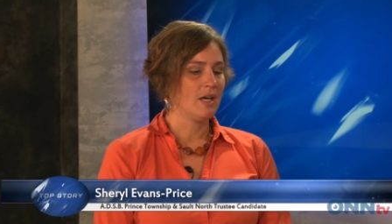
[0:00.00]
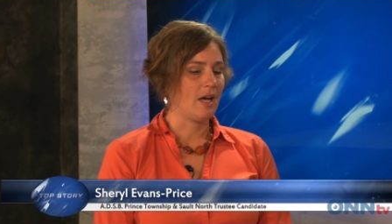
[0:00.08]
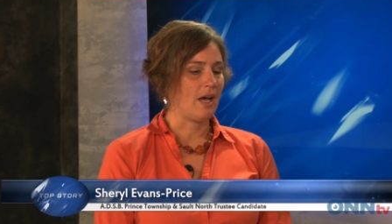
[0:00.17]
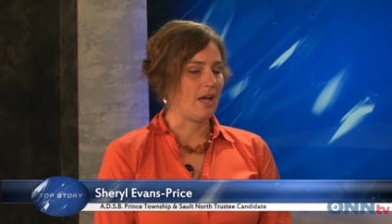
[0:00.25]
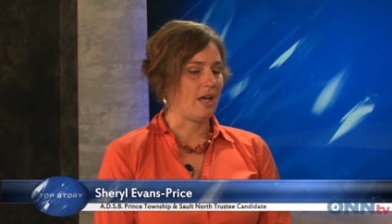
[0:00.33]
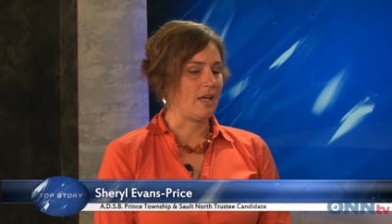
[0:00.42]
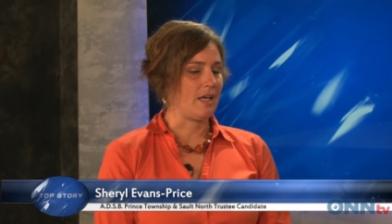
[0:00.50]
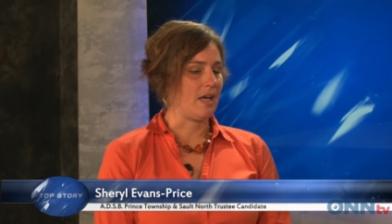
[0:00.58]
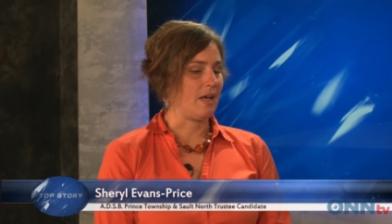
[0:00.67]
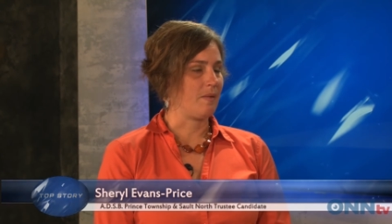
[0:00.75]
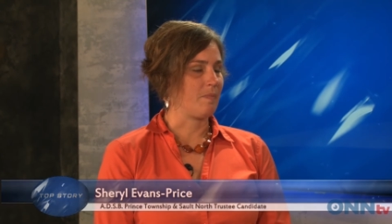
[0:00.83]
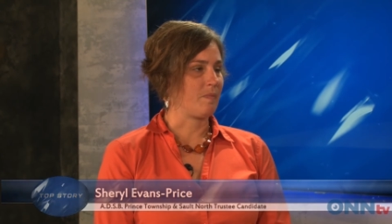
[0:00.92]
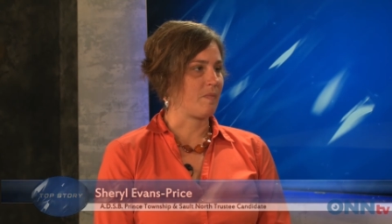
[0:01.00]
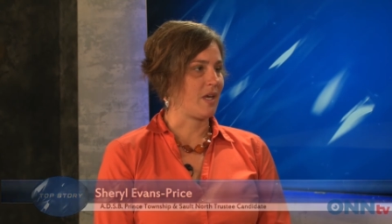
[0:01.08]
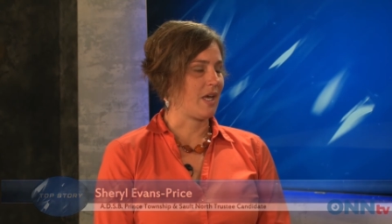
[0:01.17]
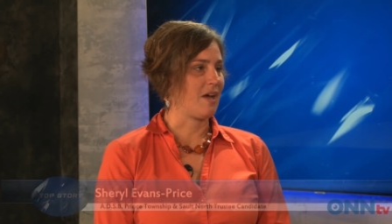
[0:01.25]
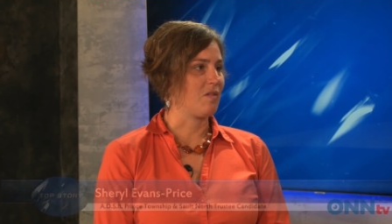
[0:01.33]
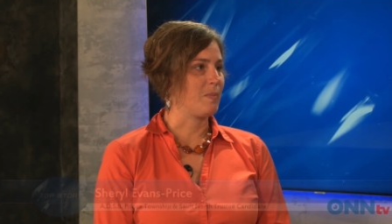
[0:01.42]
I
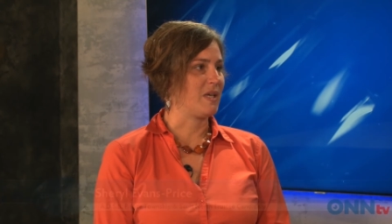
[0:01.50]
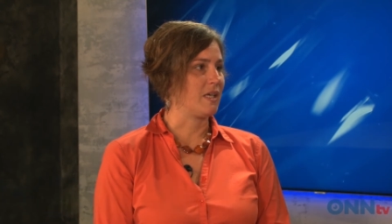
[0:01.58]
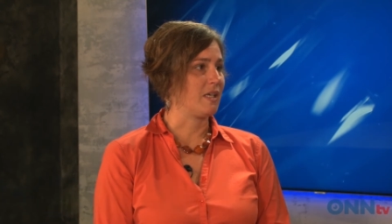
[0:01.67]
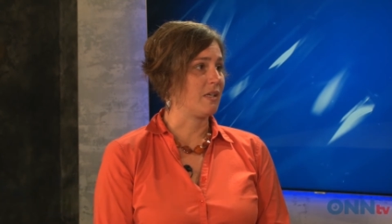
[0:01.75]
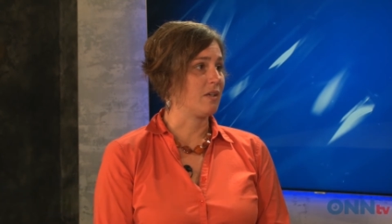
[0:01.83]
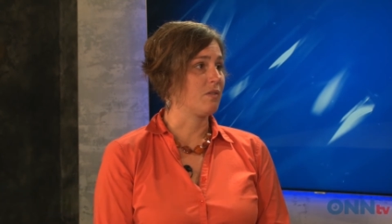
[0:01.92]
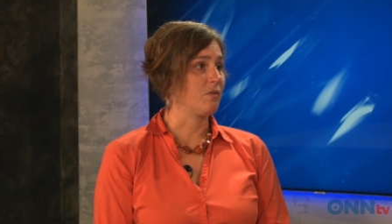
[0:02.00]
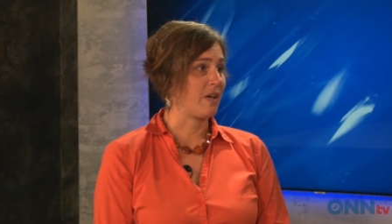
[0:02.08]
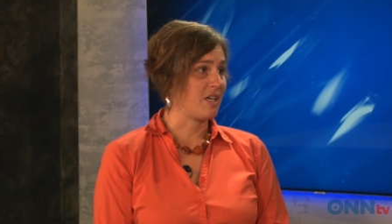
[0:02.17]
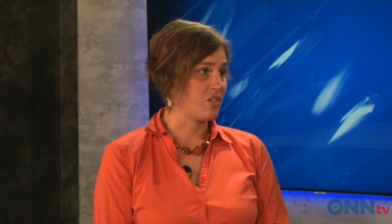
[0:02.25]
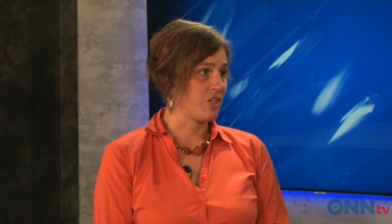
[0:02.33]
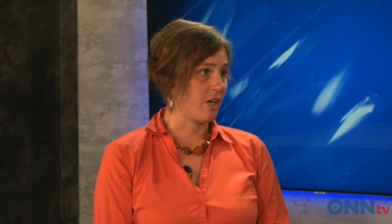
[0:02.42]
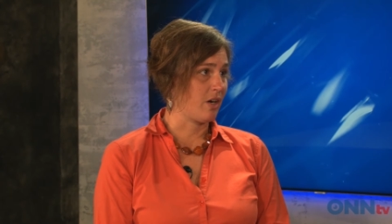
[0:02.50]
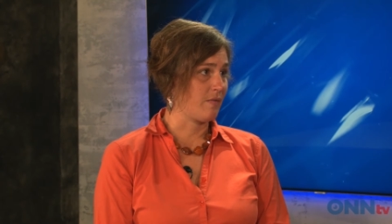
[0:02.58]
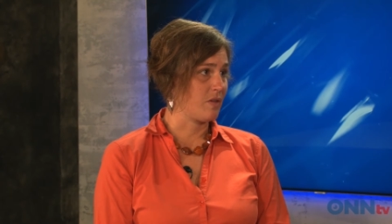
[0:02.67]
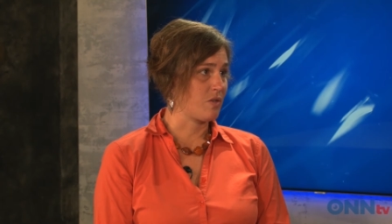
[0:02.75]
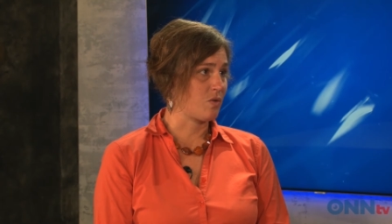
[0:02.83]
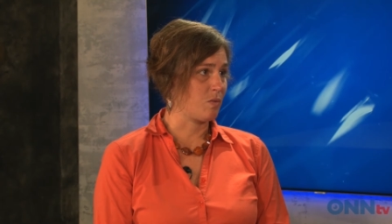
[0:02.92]
have been vice chair
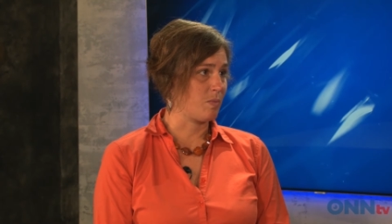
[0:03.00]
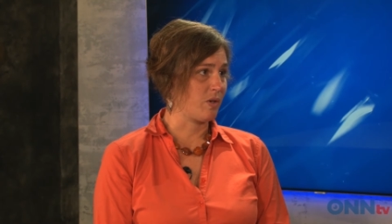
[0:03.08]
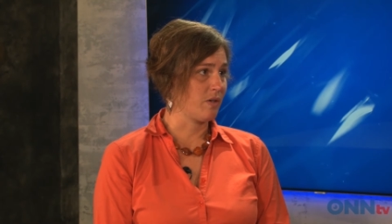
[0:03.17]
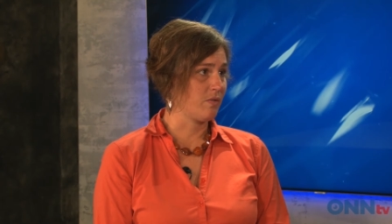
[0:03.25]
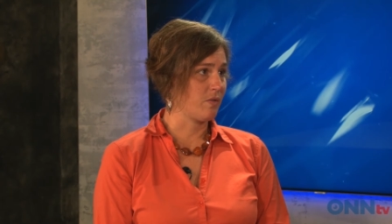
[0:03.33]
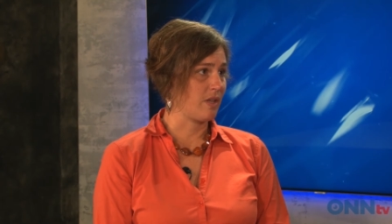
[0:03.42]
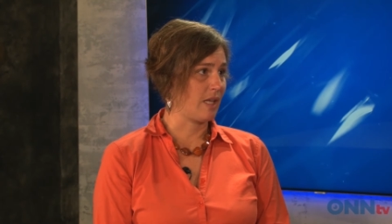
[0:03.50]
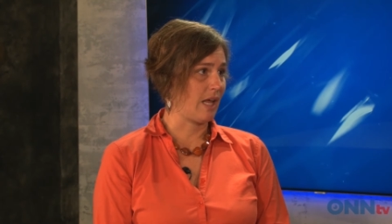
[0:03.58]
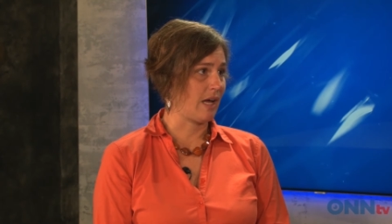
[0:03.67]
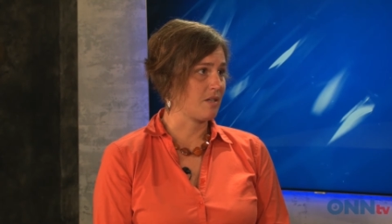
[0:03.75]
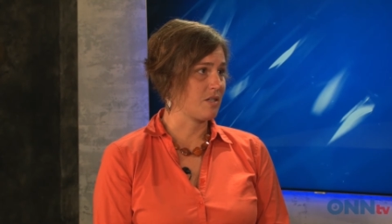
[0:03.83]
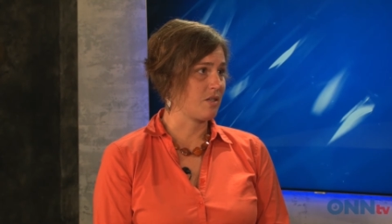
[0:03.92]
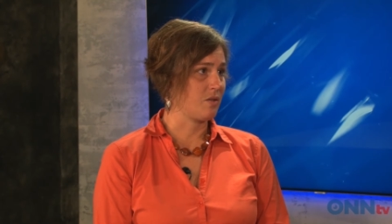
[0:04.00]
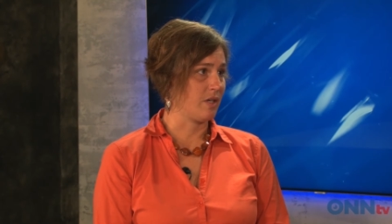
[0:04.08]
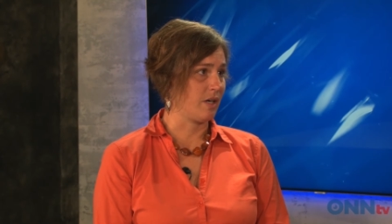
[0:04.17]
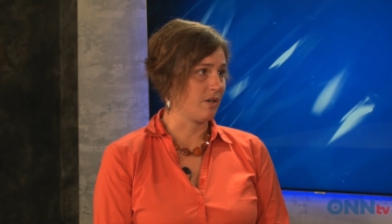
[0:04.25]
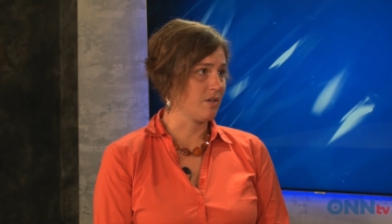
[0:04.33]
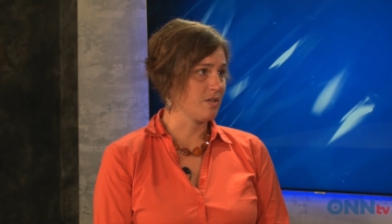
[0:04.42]
of the school board for the last 2
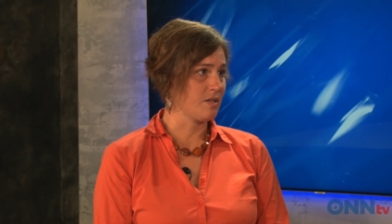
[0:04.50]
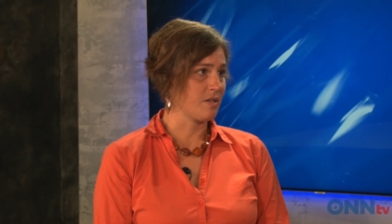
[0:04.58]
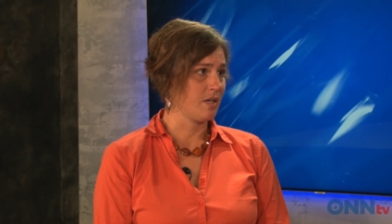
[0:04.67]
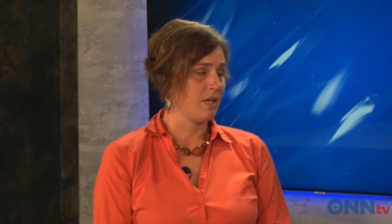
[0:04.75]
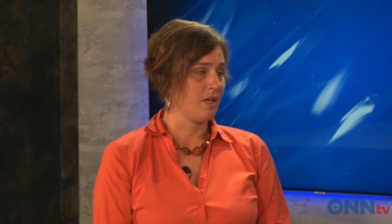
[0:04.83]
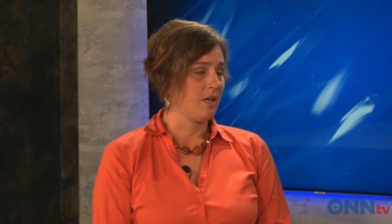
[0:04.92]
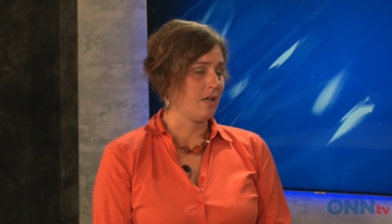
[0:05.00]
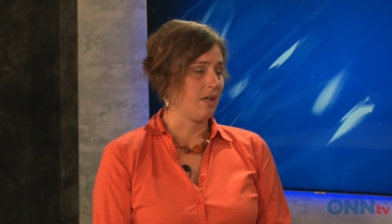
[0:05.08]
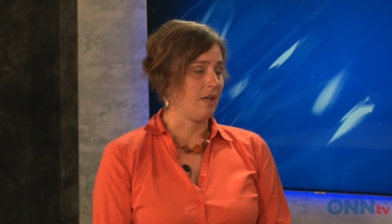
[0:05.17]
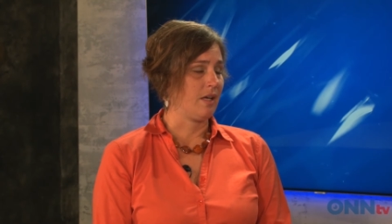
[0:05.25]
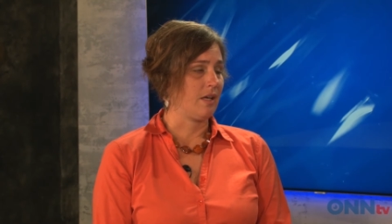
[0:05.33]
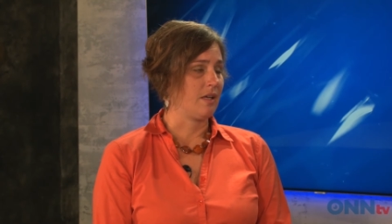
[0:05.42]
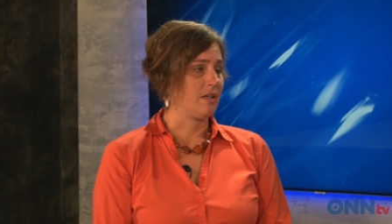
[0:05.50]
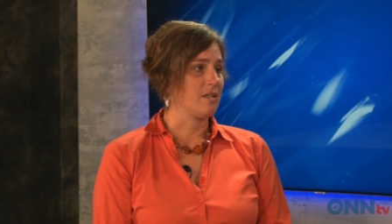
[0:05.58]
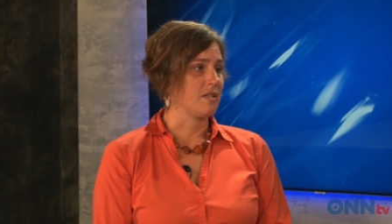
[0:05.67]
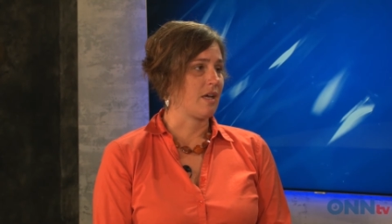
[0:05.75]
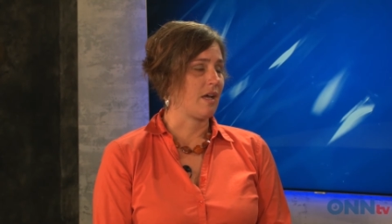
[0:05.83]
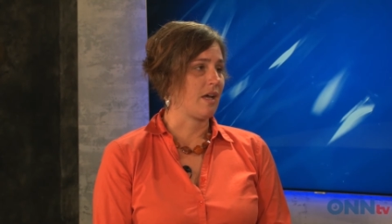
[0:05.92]
years,
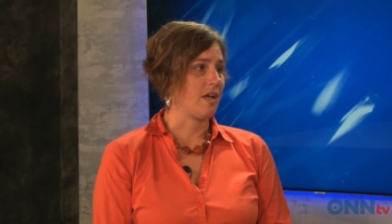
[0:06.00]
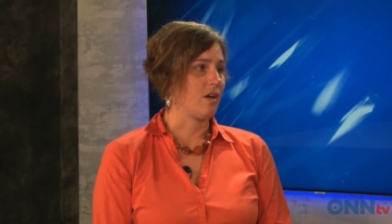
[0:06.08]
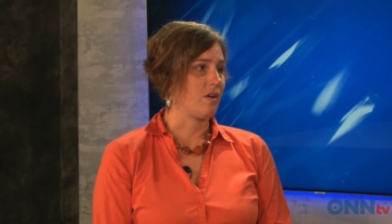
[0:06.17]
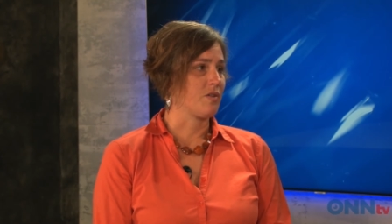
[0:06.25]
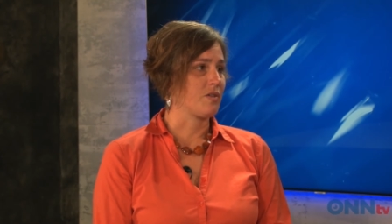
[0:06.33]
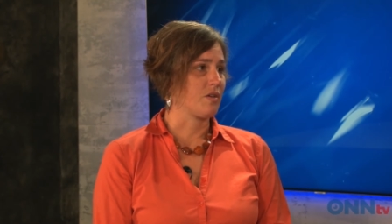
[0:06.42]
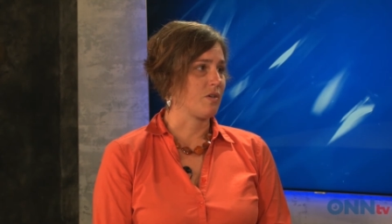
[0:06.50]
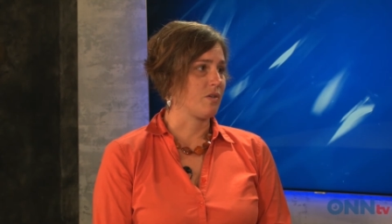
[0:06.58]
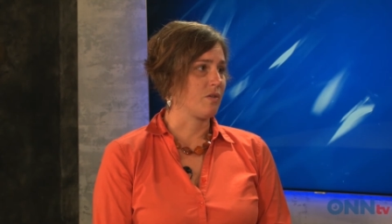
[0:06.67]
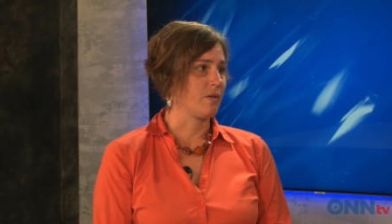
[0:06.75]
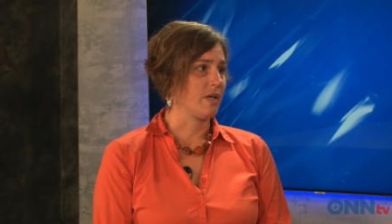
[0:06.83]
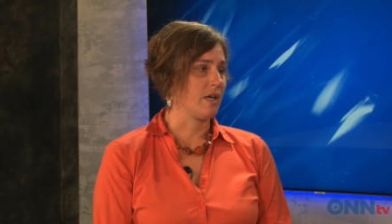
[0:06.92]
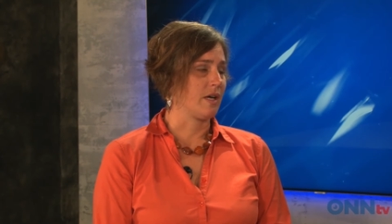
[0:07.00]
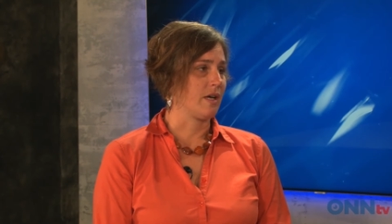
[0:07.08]
and I also